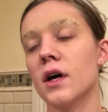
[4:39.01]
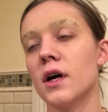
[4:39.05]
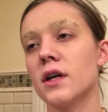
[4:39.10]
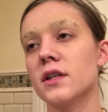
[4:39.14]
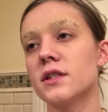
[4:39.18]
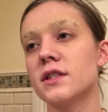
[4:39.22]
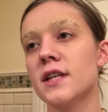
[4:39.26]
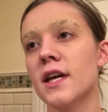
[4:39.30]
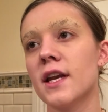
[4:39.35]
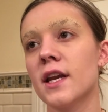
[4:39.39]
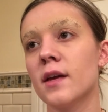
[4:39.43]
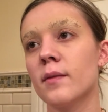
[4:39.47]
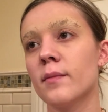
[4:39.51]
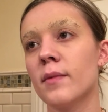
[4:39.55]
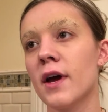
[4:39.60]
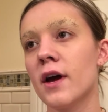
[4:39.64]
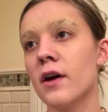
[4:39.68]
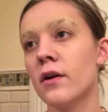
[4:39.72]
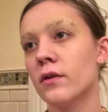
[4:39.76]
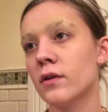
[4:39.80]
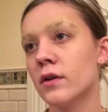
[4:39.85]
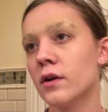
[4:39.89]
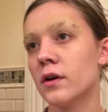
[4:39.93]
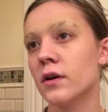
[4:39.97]
setting
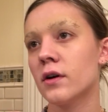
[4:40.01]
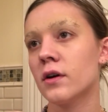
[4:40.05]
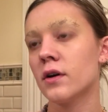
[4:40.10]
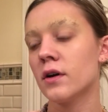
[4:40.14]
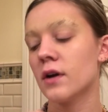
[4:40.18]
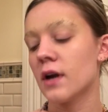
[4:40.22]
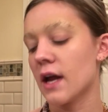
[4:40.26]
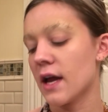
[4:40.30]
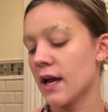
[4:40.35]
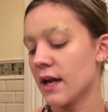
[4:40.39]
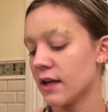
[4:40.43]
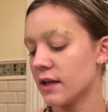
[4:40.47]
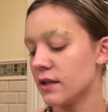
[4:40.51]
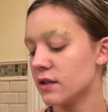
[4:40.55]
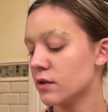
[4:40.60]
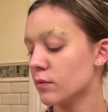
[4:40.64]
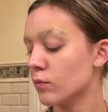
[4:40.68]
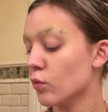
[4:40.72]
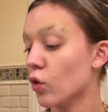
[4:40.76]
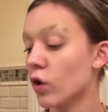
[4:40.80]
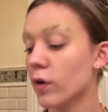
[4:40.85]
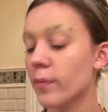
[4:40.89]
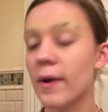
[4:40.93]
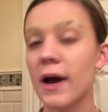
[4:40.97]
powder and a
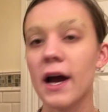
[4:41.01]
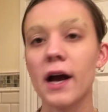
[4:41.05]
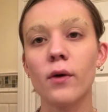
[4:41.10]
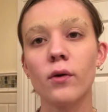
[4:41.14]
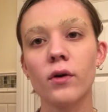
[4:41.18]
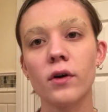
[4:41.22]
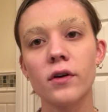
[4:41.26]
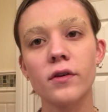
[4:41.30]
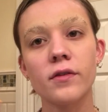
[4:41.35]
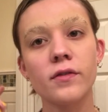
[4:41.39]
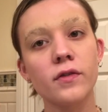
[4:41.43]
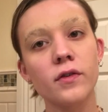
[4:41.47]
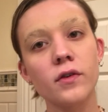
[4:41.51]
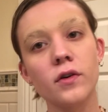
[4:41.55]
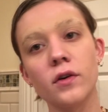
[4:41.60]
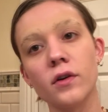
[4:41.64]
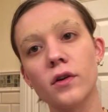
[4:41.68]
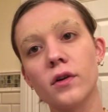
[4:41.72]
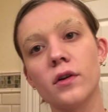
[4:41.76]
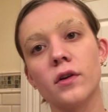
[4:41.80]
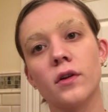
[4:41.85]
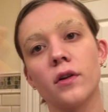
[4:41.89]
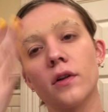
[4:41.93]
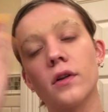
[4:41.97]
more
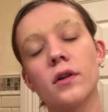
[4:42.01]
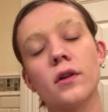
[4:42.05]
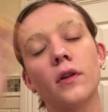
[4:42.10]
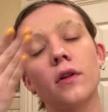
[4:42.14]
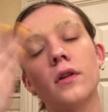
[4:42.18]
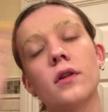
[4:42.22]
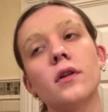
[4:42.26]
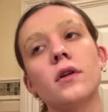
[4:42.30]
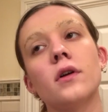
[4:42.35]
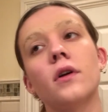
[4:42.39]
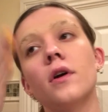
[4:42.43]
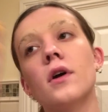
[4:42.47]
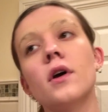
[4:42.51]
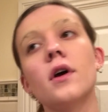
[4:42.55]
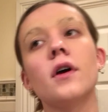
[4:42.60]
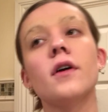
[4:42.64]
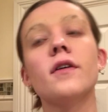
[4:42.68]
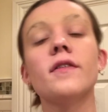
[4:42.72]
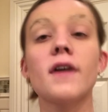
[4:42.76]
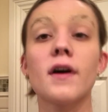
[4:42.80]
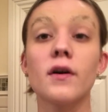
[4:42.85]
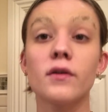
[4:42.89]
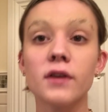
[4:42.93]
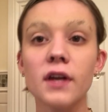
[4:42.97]
powerful
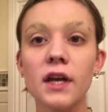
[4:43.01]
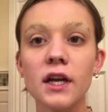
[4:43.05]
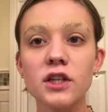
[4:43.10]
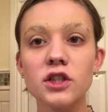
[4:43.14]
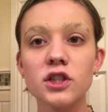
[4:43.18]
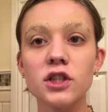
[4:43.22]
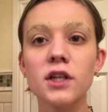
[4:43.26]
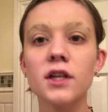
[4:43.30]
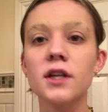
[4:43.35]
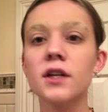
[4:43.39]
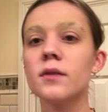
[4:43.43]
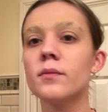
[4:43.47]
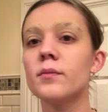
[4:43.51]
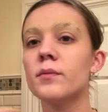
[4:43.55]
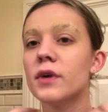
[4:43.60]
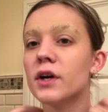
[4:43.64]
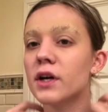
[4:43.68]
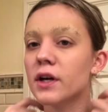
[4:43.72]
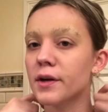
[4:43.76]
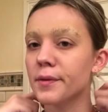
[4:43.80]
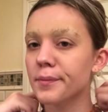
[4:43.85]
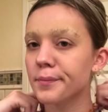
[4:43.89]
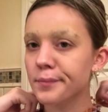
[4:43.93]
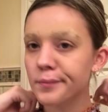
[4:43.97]
foundation,
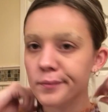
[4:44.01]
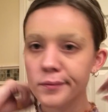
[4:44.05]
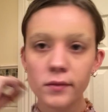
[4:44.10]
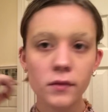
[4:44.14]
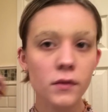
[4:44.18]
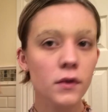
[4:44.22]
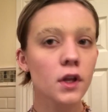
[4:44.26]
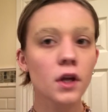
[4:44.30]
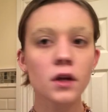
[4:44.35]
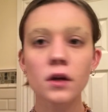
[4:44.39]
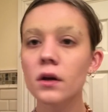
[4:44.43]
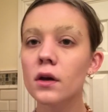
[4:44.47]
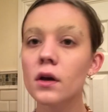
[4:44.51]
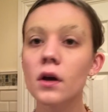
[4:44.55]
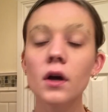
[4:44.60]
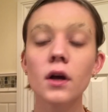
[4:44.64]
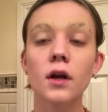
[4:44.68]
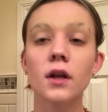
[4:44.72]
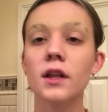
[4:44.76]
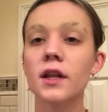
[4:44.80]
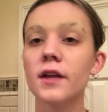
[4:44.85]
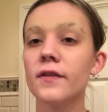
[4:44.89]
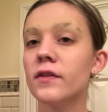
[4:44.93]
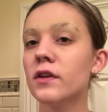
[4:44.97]
but
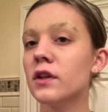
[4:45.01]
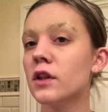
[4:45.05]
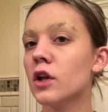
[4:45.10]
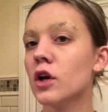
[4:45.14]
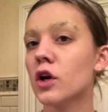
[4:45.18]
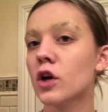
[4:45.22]
live and